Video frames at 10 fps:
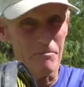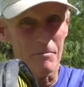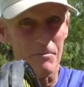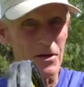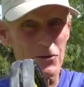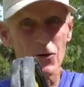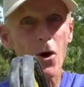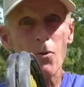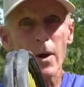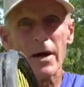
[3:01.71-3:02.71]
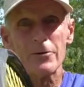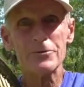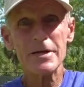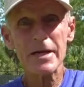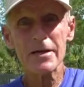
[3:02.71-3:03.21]
but nowhere
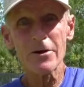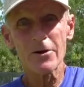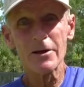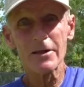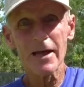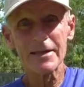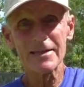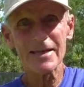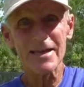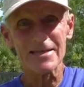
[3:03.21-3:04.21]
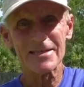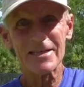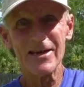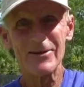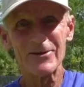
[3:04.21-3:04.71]
near like
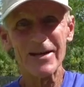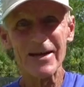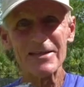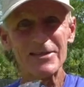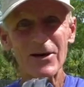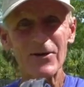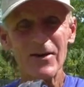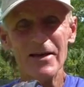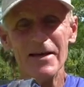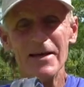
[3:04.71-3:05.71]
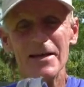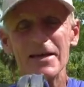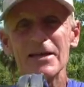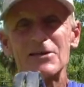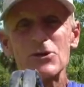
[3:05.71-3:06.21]
this, okay? So
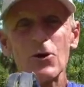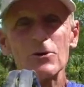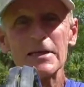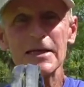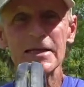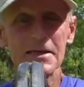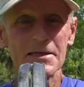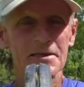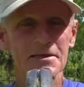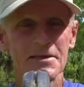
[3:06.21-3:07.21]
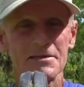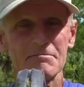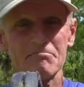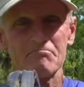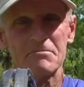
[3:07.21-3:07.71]
it's only
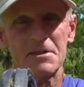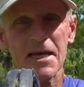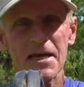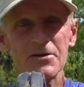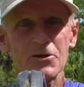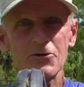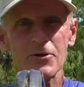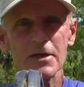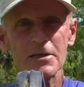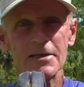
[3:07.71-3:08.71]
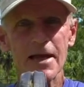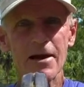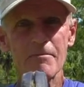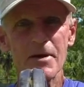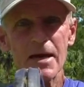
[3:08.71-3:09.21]
10 degrees
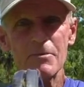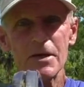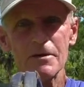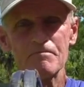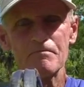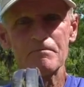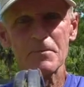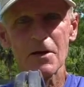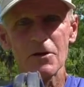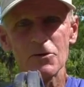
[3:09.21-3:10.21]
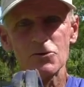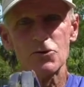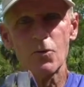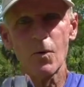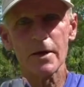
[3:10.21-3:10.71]
there maybe.
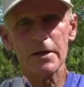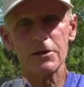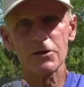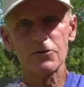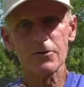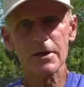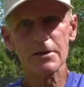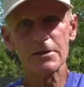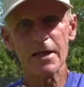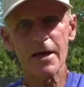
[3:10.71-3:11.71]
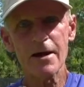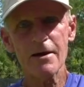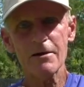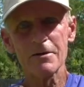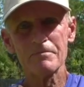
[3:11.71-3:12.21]
20 degrees
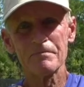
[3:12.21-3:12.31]
there.